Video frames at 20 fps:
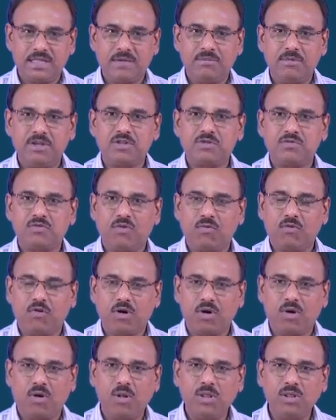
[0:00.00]
That means,
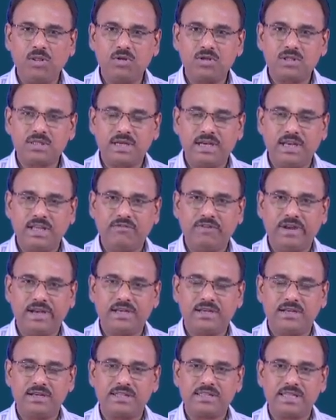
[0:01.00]
for all those training
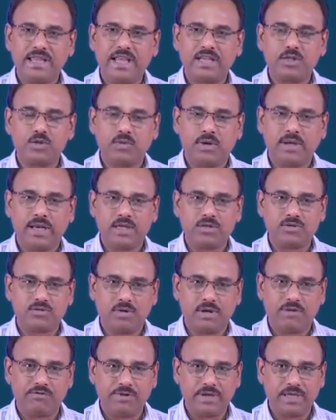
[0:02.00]
vectors x1,
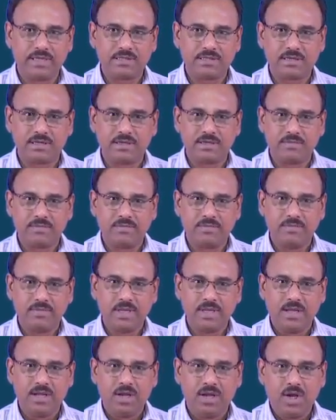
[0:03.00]
x2 are fixed.
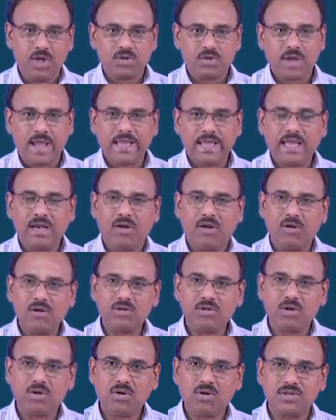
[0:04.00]
So, I can
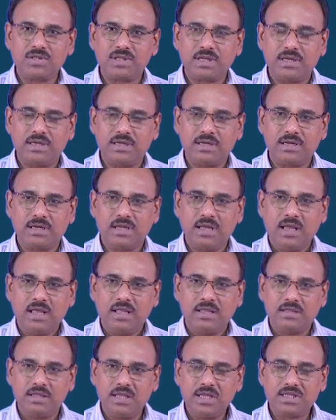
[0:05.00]
also consider
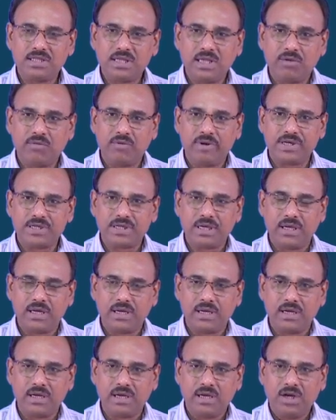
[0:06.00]
this
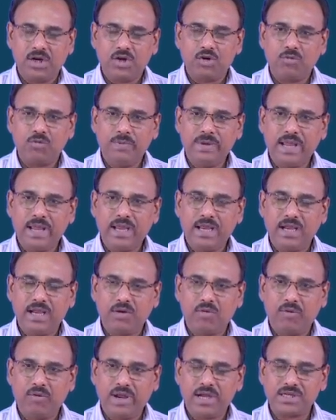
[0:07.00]
equation to be an
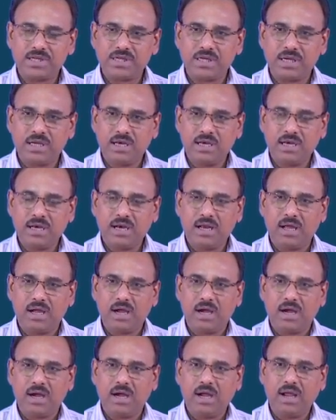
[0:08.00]
equation
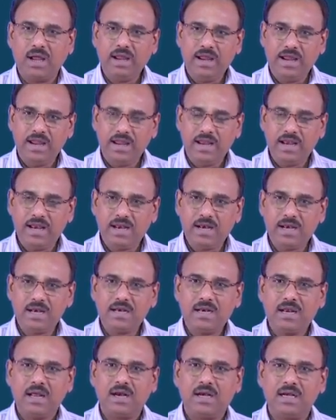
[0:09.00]

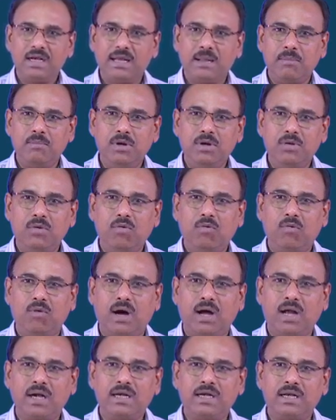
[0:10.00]
in
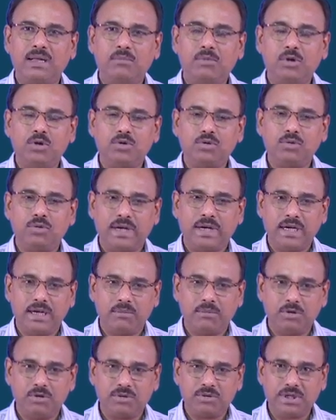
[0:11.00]
W1, W2 and
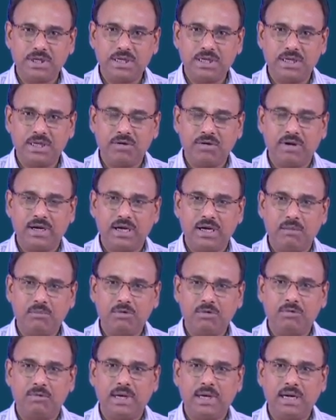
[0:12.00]
W3, where
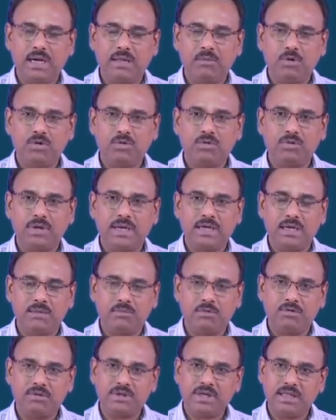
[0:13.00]
W1, W2 and
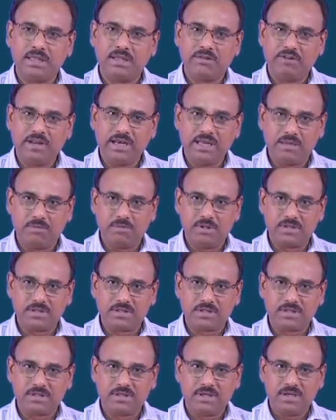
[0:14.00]
W3 are the
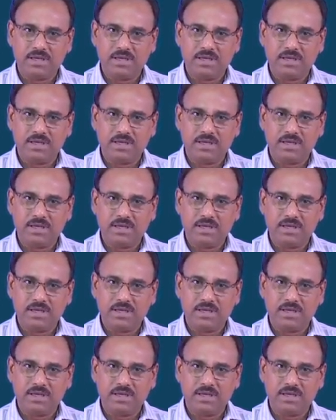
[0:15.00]
variables.